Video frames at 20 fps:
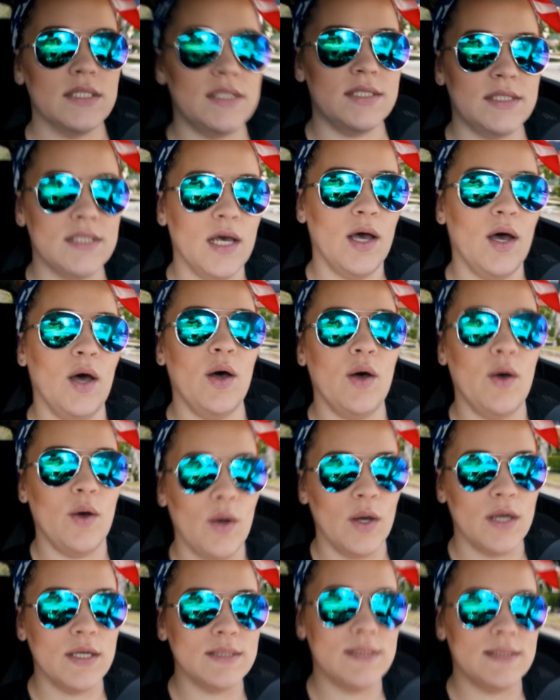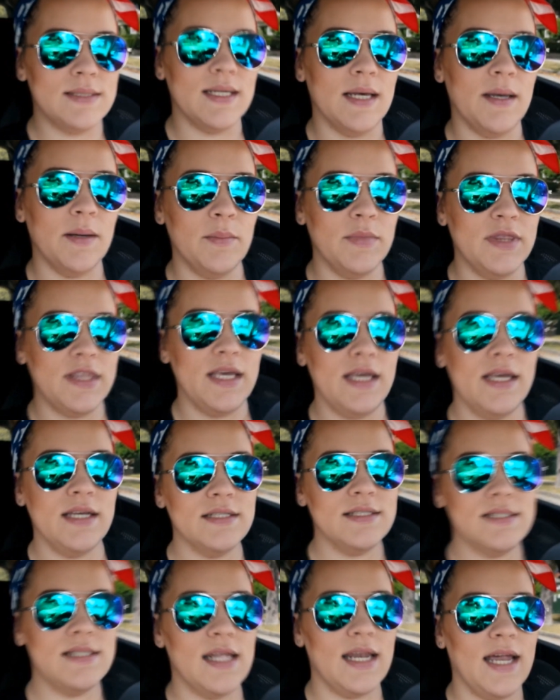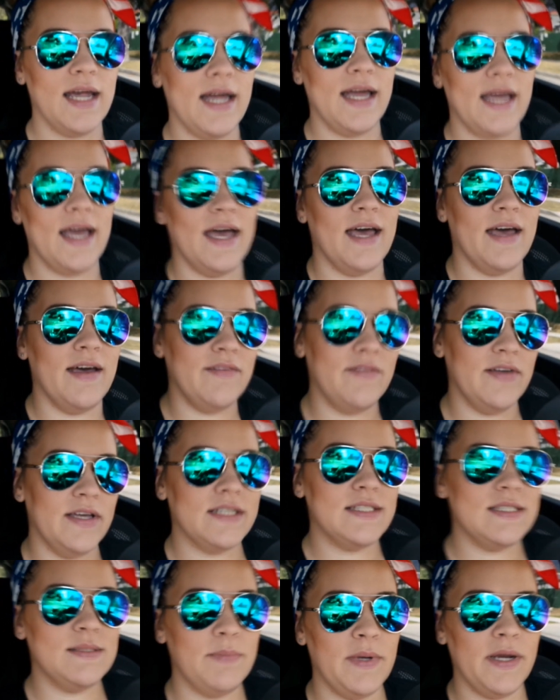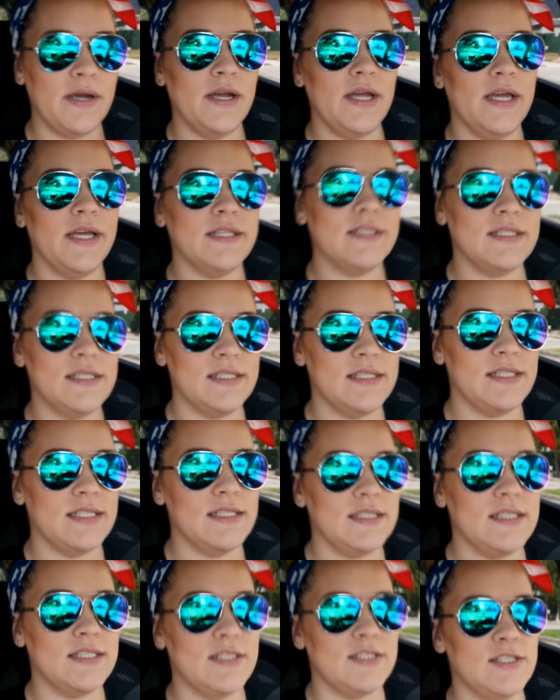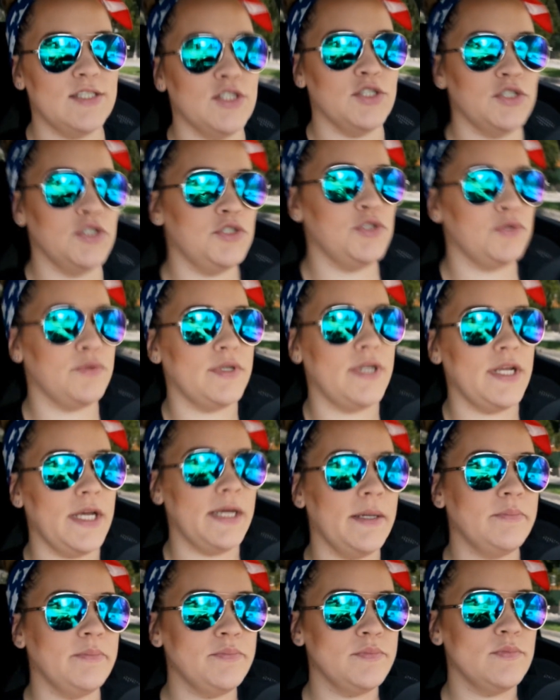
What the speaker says: So some things that I have experienced since surgery.